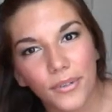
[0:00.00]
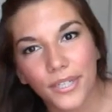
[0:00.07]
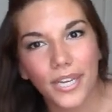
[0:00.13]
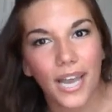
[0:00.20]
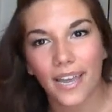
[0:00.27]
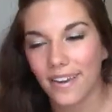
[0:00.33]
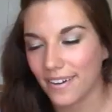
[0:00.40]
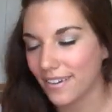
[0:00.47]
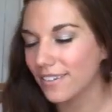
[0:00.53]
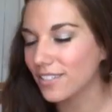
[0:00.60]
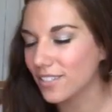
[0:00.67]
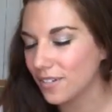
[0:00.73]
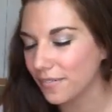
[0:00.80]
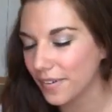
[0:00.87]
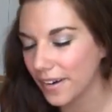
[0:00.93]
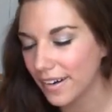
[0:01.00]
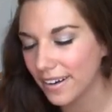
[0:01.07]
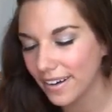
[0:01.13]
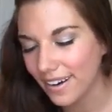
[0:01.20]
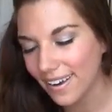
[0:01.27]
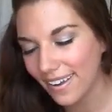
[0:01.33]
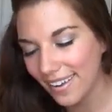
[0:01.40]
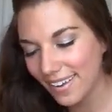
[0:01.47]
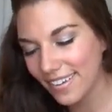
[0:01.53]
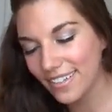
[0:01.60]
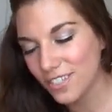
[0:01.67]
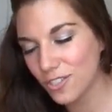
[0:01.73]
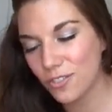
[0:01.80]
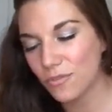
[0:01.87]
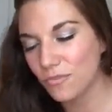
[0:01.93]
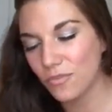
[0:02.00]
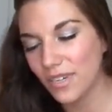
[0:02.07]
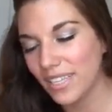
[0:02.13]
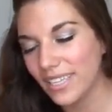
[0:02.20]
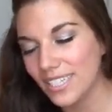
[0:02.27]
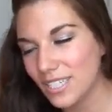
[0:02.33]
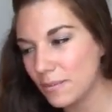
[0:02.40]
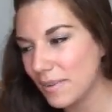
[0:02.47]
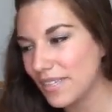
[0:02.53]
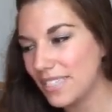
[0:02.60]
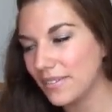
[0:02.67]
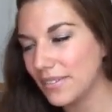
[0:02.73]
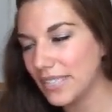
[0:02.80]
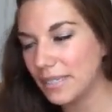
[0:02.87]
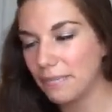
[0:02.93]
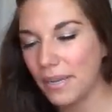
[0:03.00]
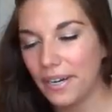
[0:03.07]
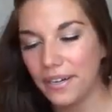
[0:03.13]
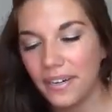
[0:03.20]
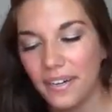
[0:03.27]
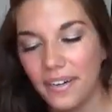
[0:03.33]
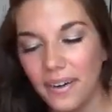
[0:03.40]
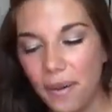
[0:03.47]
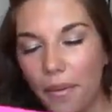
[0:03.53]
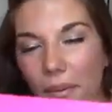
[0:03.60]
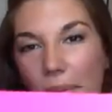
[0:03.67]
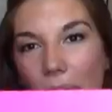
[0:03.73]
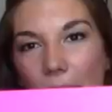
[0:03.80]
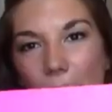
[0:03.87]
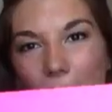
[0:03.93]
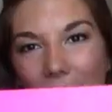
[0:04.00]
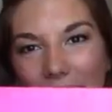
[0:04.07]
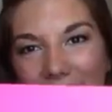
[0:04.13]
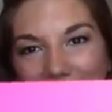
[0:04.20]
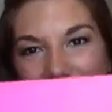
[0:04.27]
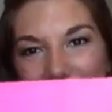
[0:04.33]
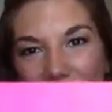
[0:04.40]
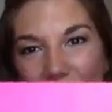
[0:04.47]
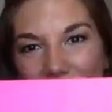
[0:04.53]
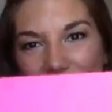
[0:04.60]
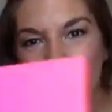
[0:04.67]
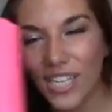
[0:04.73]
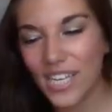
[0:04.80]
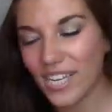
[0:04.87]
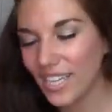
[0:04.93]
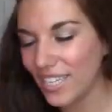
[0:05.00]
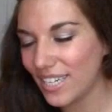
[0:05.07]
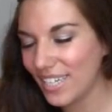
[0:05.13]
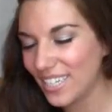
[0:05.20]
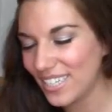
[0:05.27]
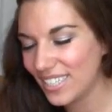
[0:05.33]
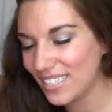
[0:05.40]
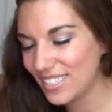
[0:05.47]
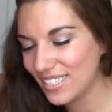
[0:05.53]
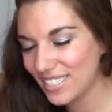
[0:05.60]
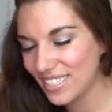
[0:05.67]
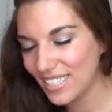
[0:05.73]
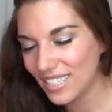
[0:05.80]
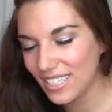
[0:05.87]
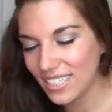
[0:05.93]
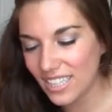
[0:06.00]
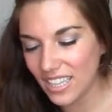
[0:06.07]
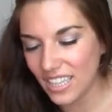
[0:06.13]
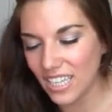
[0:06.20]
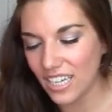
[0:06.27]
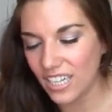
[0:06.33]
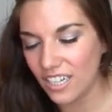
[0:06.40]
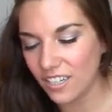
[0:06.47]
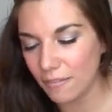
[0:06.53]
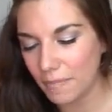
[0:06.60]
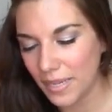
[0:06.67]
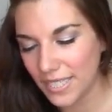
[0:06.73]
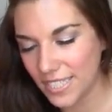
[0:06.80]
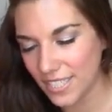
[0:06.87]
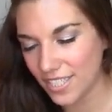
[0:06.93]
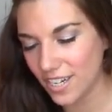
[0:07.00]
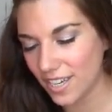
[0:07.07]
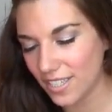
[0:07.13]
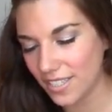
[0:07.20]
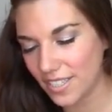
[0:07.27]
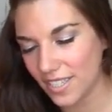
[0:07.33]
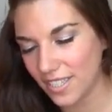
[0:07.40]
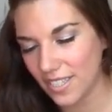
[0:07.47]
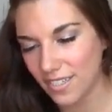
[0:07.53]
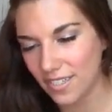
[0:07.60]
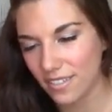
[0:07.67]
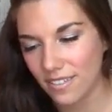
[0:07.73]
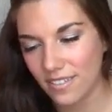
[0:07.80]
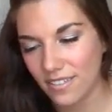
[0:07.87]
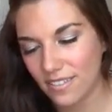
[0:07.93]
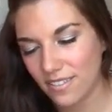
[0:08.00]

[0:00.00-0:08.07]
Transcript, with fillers: every day here so far. Just really just makes everything better. Betsey Johnson. Love Betsey Johnson